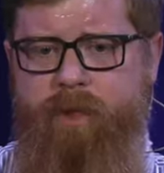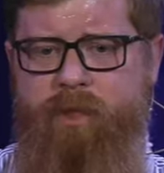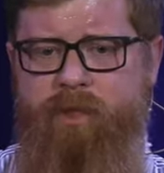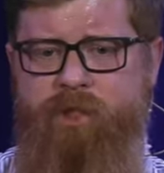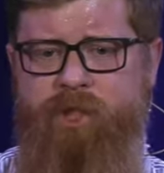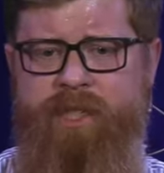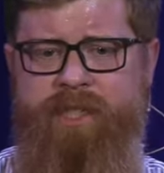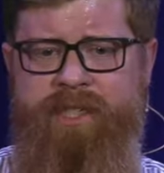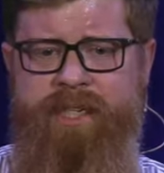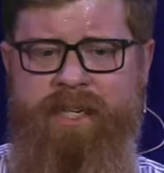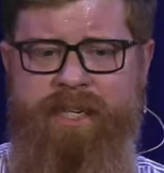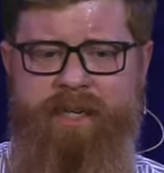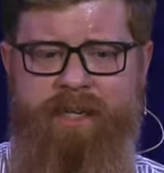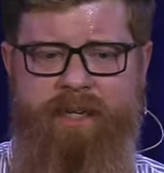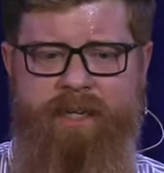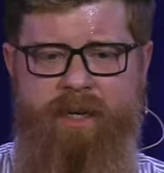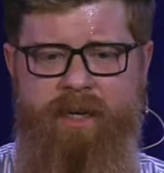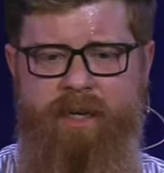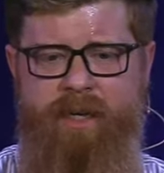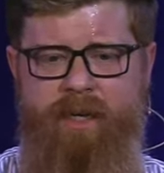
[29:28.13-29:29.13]
she said,
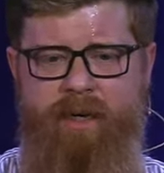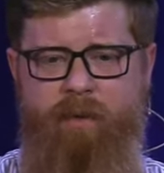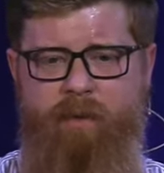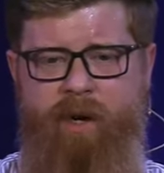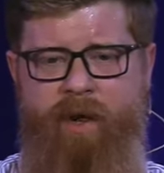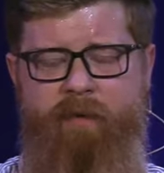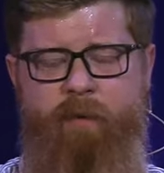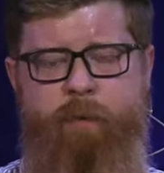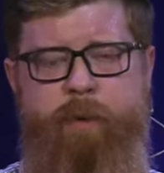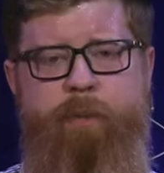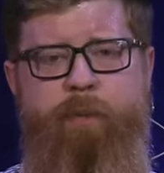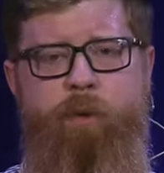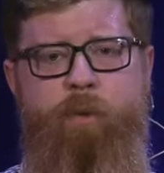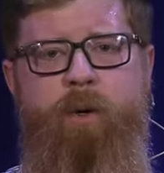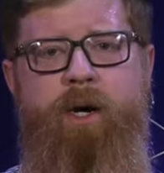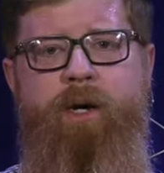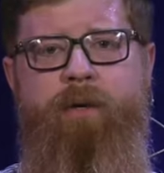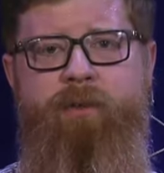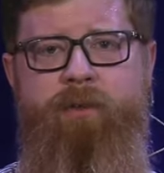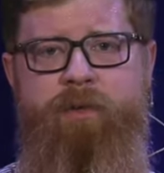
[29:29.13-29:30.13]
"Whatever people
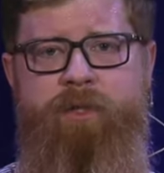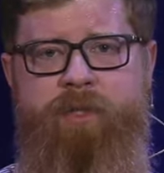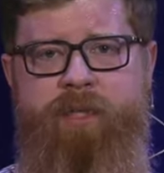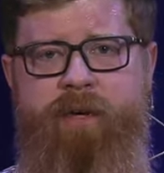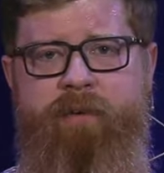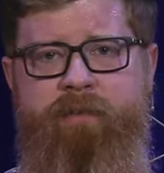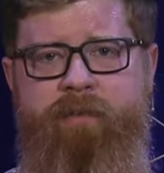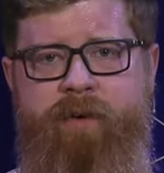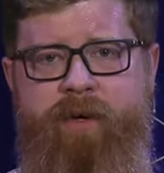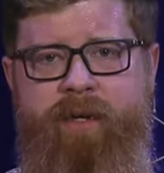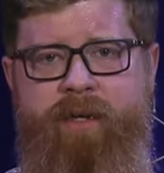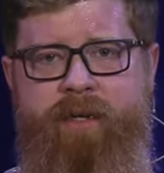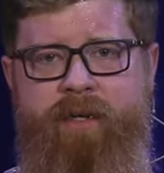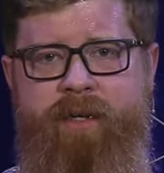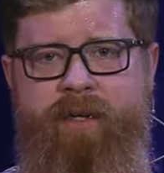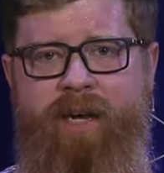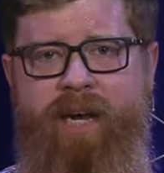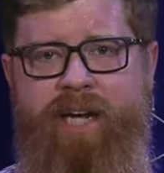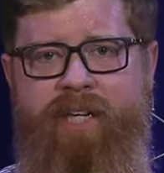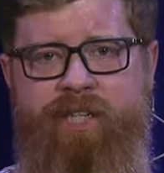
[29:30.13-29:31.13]
walk through suffering,
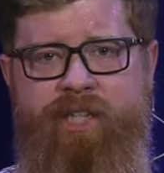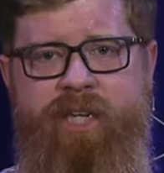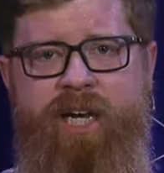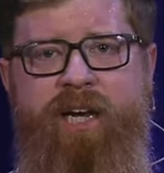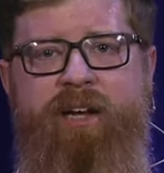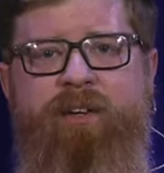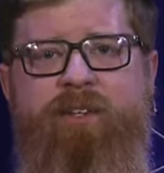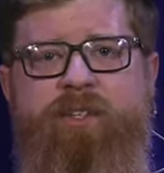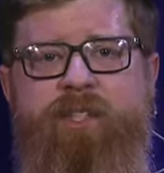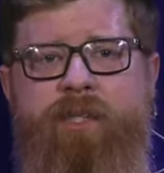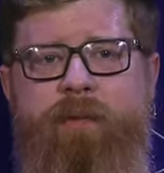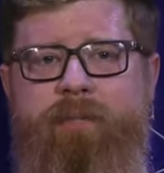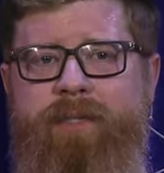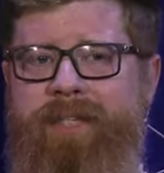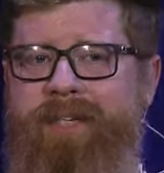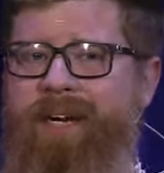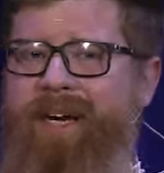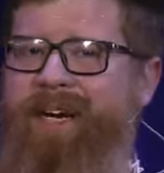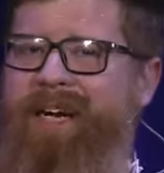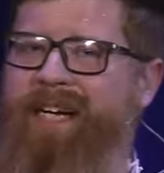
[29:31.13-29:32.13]
I challenge them to
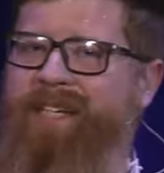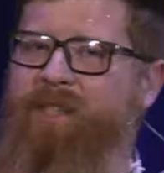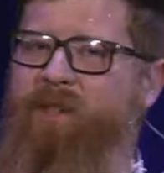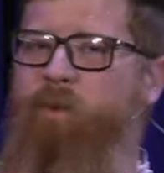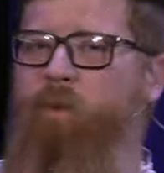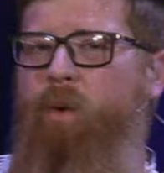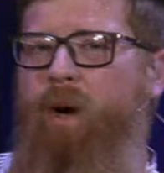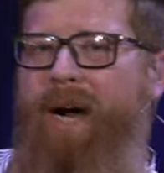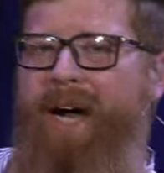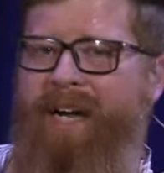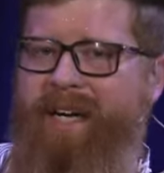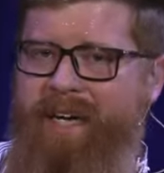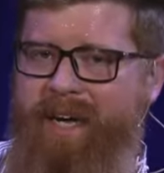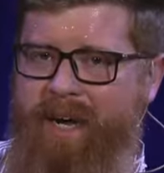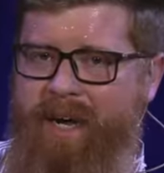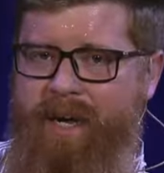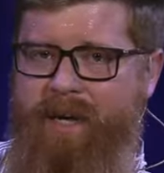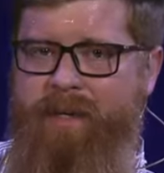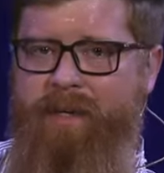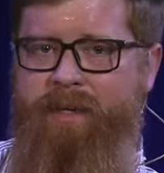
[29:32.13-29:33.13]
not ask why
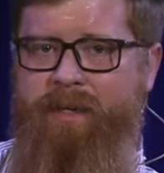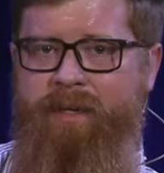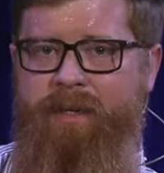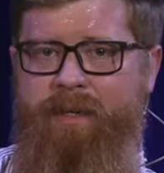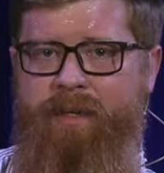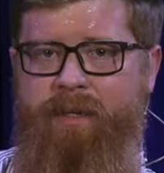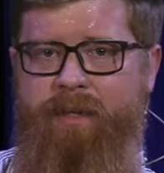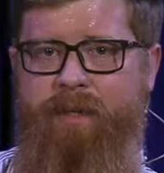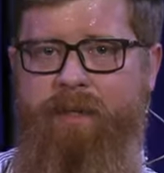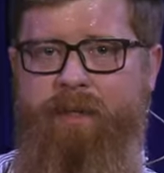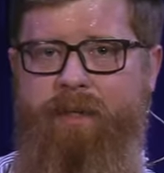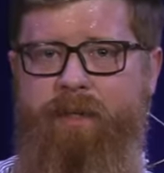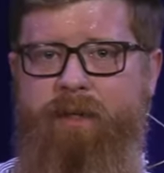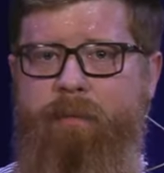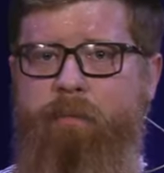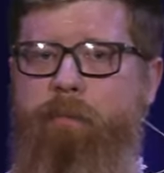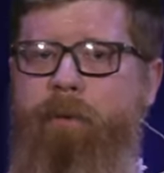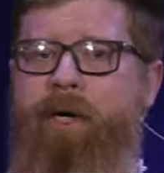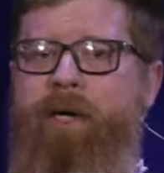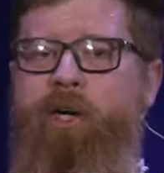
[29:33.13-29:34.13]
God,
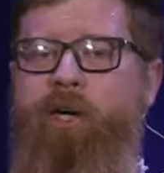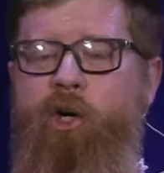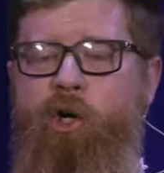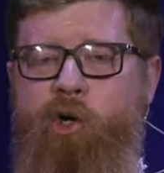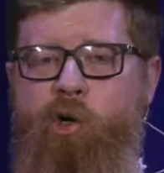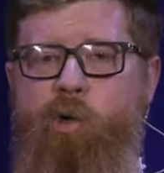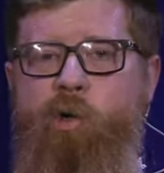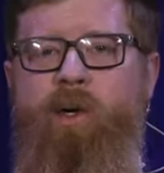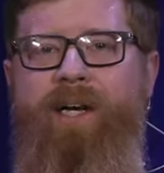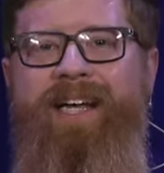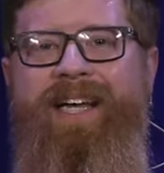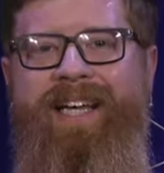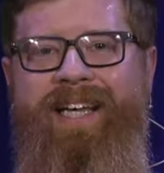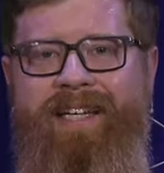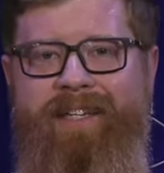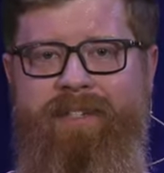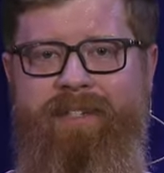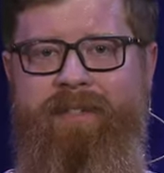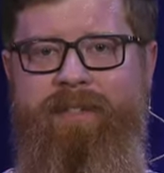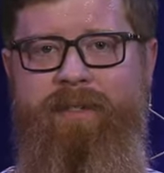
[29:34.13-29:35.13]
but who
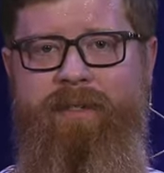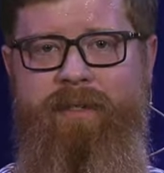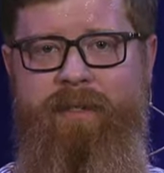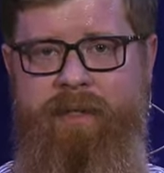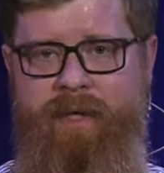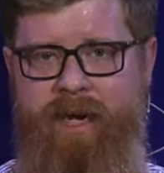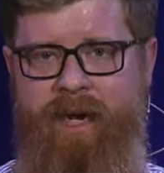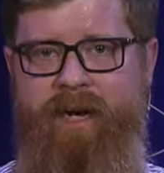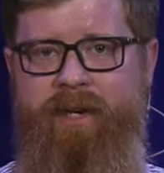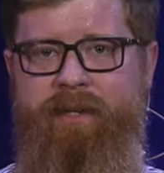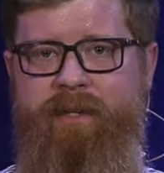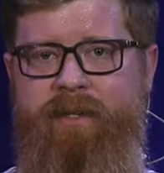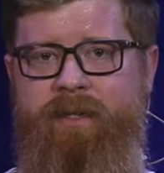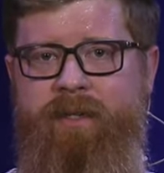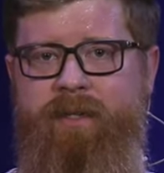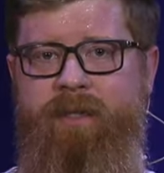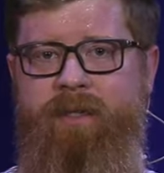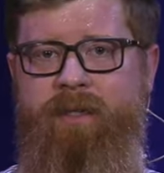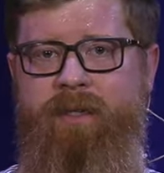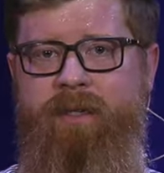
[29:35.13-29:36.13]
is God?
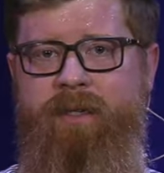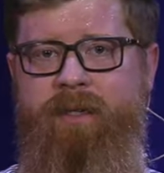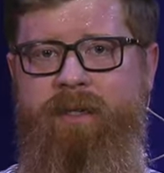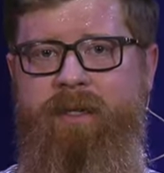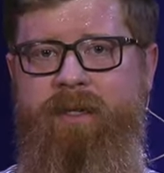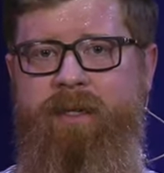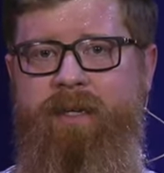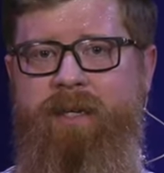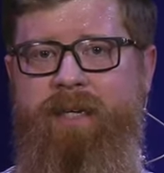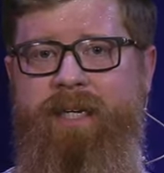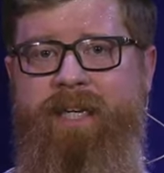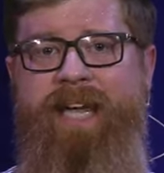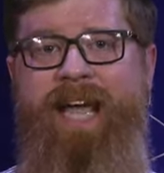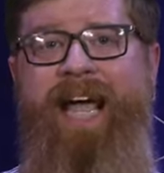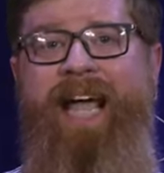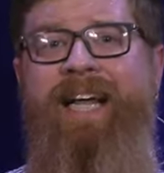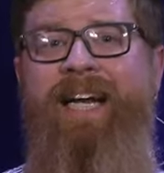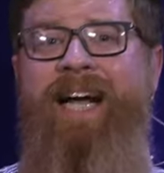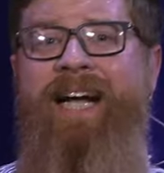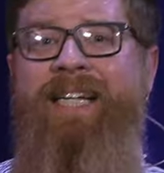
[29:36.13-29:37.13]

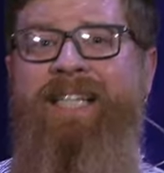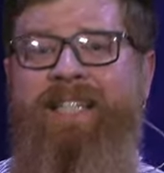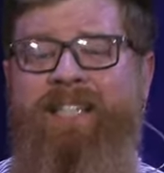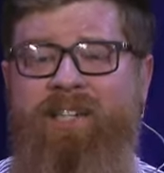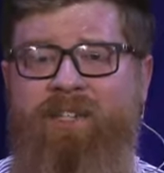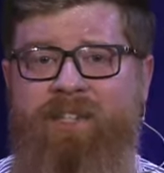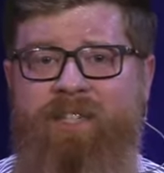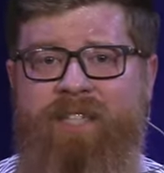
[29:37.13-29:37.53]
Can I still